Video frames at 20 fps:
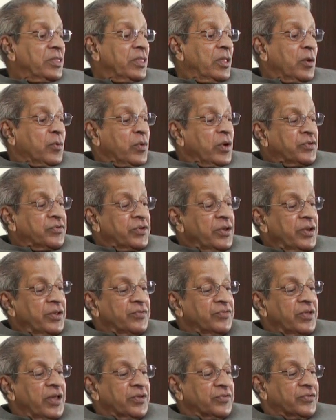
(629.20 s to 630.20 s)
The question
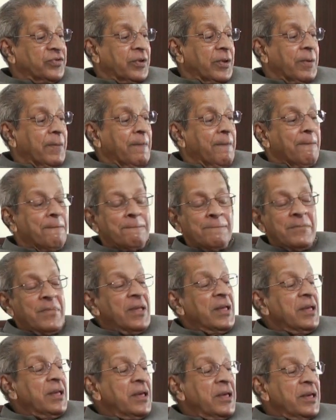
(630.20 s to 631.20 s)
is this.
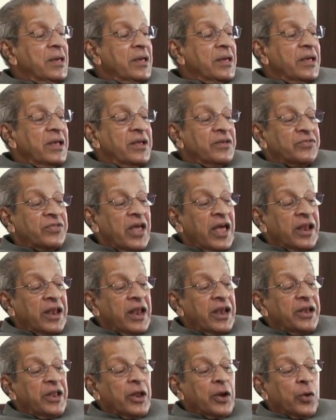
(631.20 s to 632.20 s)
Is there
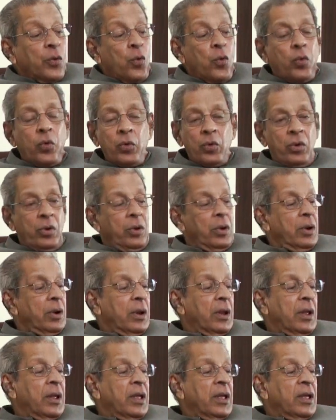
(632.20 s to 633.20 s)
any rule
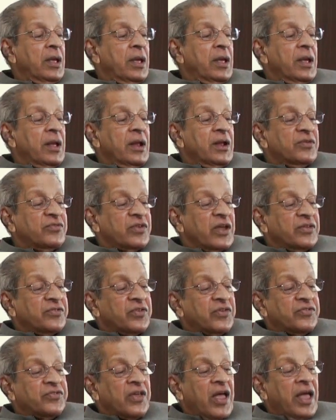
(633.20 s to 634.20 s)
in
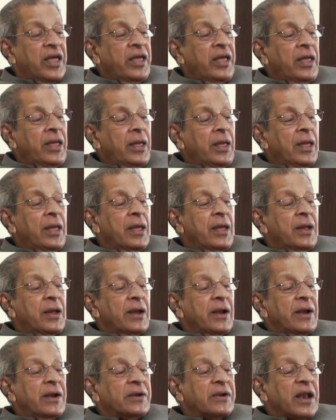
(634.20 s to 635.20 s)
Sathya Sai
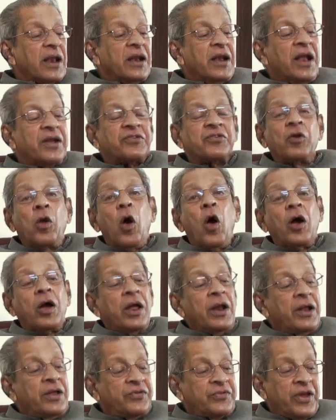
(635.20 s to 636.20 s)
International
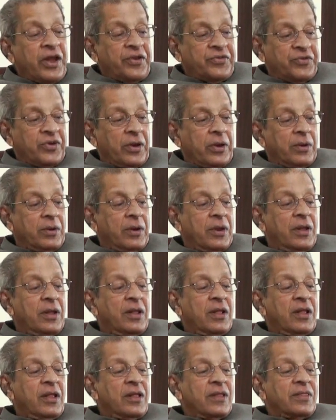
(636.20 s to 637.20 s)
Organization
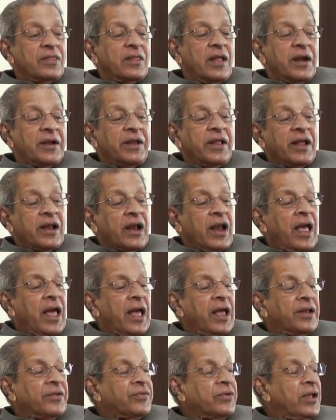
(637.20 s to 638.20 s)
that
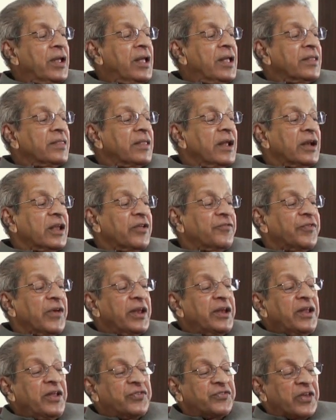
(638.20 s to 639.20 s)
declares that if
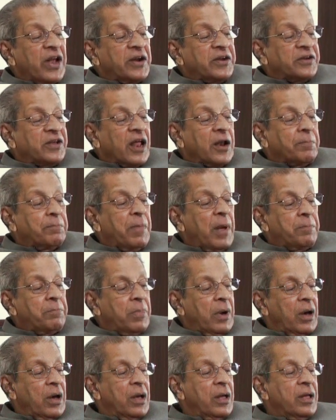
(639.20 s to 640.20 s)
any center
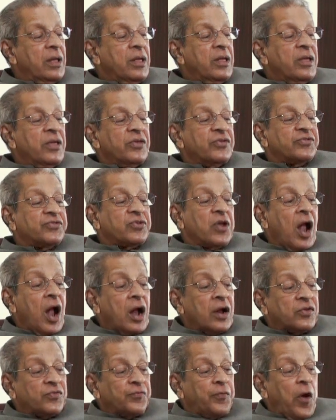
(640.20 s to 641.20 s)
member
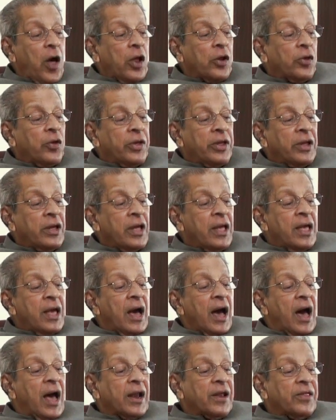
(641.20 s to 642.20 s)
starts following
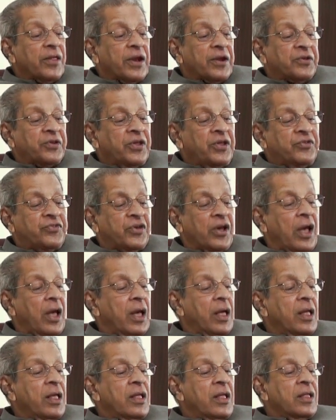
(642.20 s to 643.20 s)
another teacher,
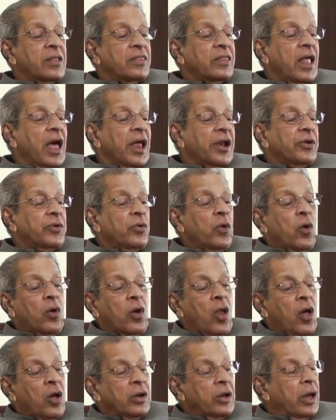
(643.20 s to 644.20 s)
they are no
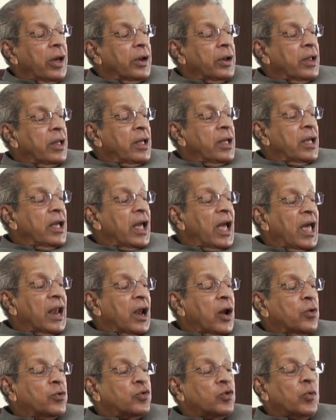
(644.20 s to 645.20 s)
longer
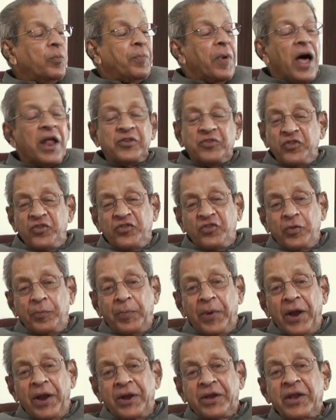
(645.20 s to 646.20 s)
allowed to
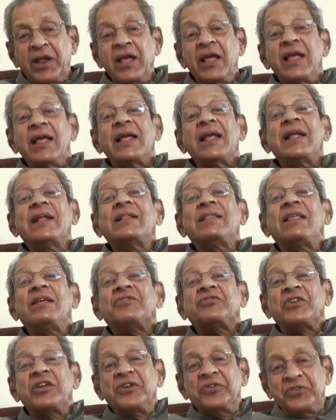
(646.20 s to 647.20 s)
participate in the
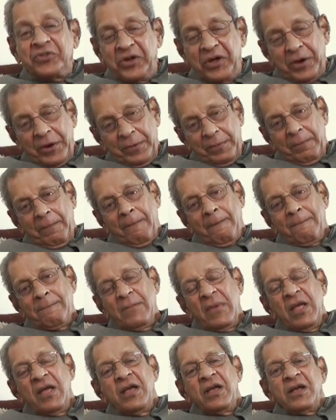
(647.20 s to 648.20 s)
center?
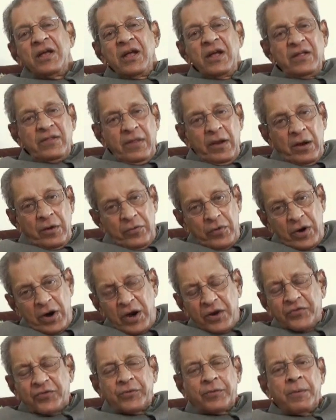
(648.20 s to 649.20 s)
In other
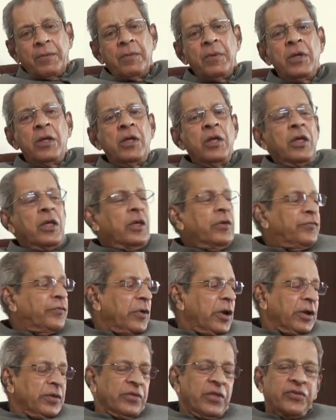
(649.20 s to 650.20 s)
words, if you
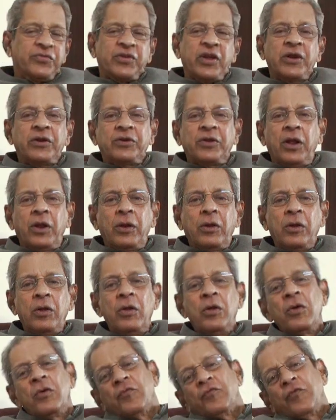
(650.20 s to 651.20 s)
are in the center,
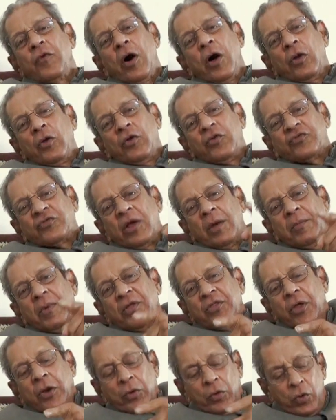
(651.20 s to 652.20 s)
follow some
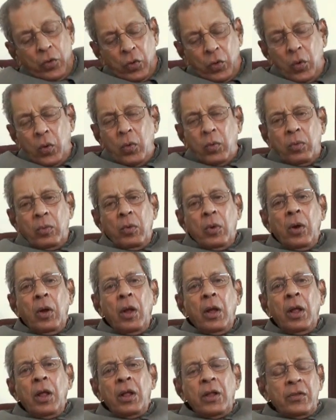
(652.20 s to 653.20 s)
other guru,
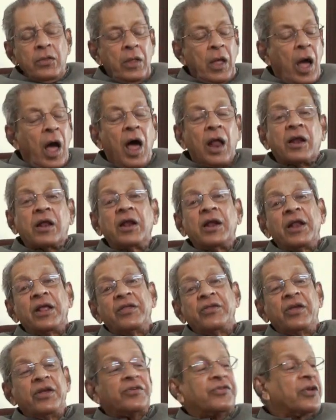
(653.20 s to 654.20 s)
the
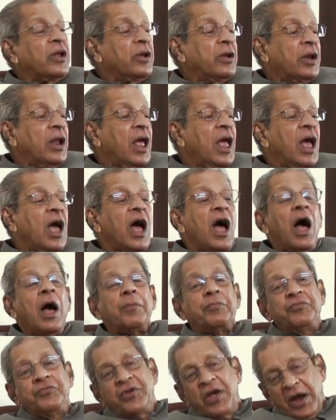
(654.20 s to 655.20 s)
organization
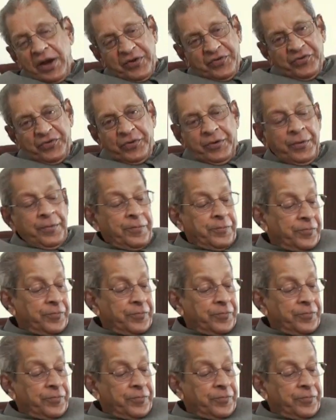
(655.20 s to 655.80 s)
objects.